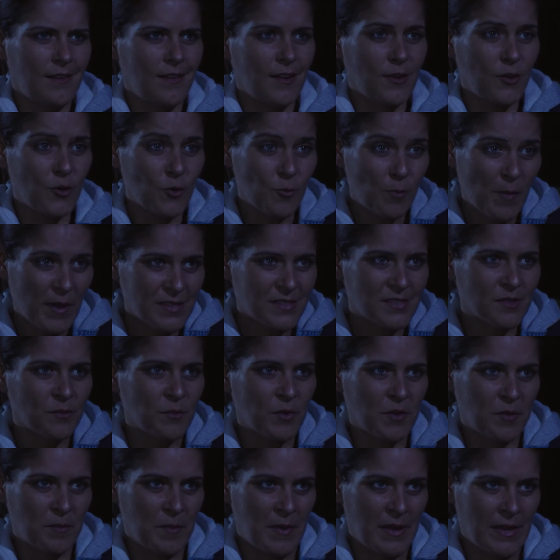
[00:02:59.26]
Are you messing
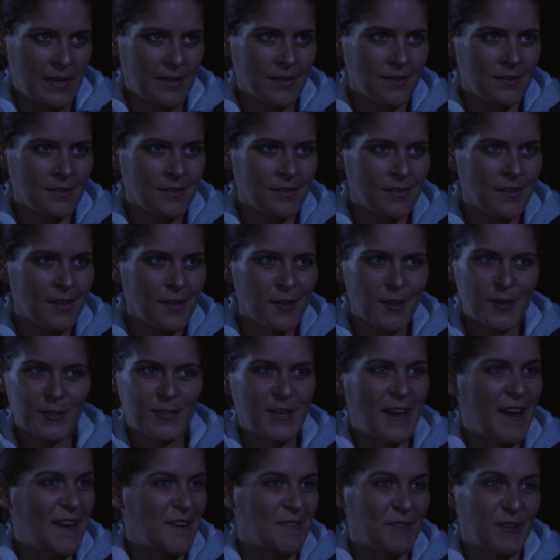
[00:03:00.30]
with me? Because
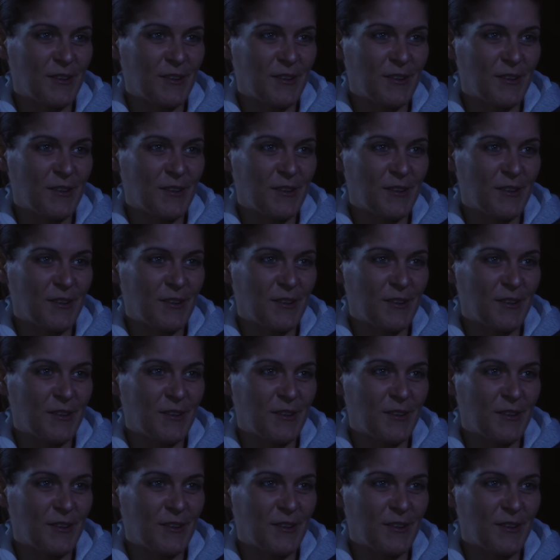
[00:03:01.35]
I am